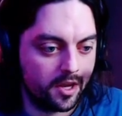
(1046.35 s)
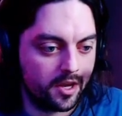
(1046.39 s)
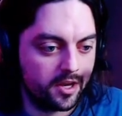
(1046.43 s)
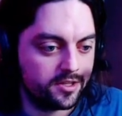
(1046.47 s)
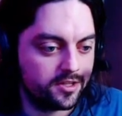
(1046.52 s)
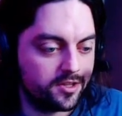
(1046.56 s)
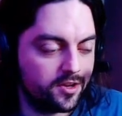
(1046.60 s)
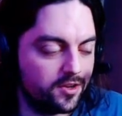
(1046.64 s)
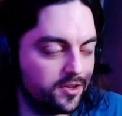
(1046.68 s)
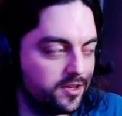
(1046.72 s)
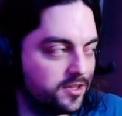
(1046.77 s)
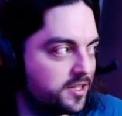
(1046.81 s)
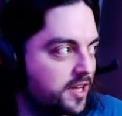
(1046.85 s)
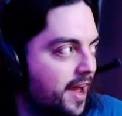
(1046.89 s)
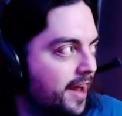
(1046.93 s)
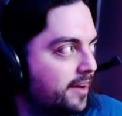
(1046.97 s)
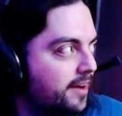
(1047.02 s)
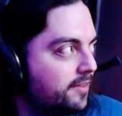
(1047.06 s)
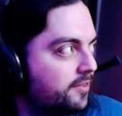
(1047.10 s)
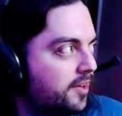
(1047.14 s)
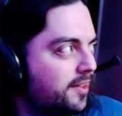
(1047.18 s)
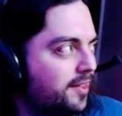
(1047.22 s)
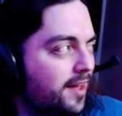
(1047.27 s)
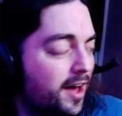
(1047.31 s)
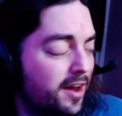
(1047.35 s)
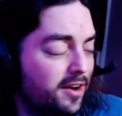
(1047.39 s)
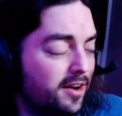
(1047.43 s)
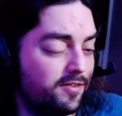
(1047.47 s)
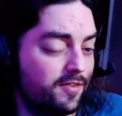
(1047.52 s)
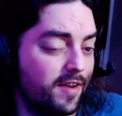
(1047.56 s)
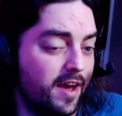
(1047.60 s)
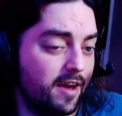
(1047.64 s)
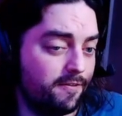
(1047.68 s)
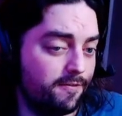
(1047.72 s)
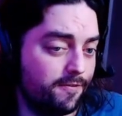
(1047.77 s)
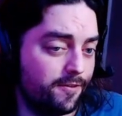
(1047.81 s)
So there's kind of a lot of
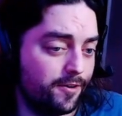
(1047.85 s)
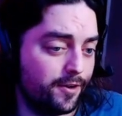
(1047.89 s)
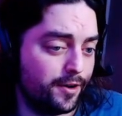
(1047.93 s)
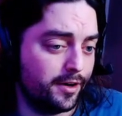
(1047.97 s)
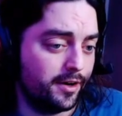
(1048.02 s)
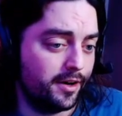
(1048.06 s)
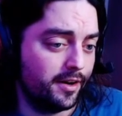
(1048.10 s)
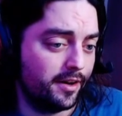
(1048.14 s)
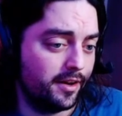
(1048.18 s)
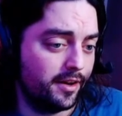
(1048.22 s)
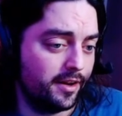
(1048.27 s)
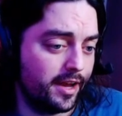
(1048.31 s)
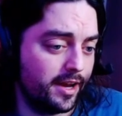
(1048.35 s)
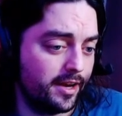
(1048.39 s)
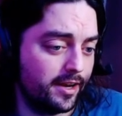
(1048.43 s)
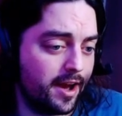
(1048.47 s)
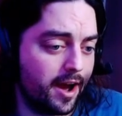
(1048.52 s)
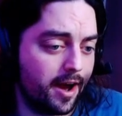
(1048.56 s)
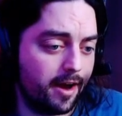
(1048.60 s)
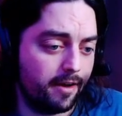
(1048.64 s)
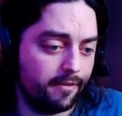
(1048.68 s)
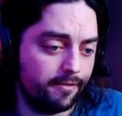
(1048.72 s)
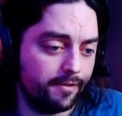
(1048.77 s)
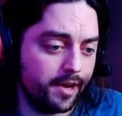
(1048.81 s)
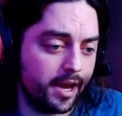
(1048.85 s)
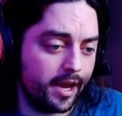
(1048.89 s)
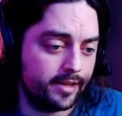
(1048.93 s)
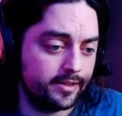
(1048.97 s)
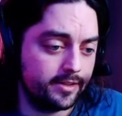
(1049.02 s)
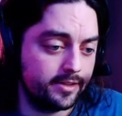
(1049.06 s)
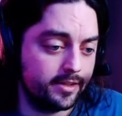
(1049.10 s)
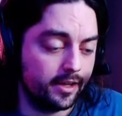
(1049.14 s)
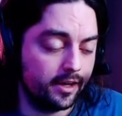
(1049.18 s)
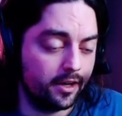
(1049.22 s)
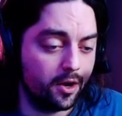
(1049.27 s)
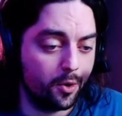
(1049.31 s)
effort and caveats
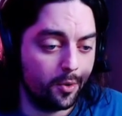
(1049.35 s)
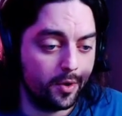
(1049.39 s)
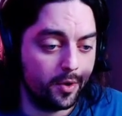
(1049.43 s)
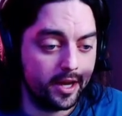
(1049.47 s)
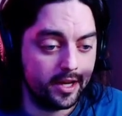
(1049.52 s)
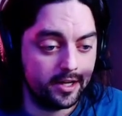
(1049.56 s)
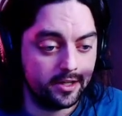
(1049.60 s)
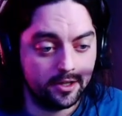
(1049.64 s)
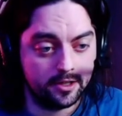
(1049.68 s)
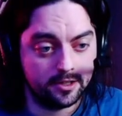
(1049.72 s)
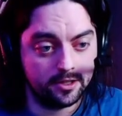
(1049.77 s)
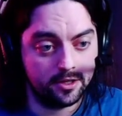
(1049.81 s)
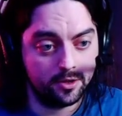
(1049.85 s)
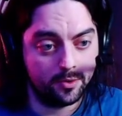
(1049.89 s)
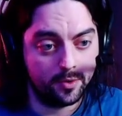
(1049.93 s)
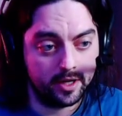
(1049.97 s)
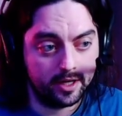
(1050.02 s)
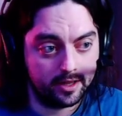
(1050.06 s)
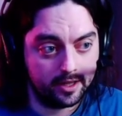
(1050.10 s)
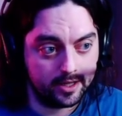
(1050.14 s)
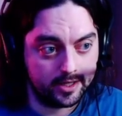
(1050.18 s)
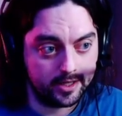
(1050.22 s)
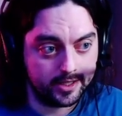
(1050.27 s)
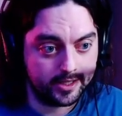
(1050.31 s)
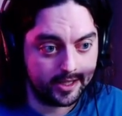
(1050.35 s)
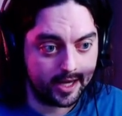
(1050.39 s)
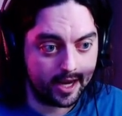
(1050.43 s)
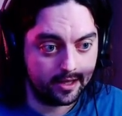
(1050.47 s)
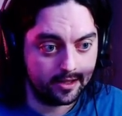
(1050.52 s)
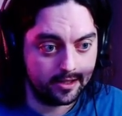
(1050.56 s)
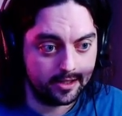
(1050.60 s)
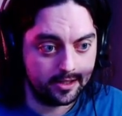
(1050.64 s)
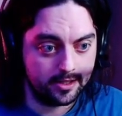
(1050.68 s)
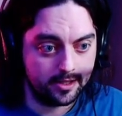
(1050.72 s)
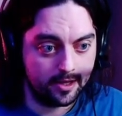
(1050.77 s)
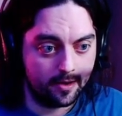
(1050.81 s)
that go into doing these
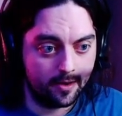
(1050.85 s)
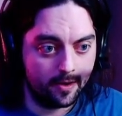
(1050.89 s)
sites.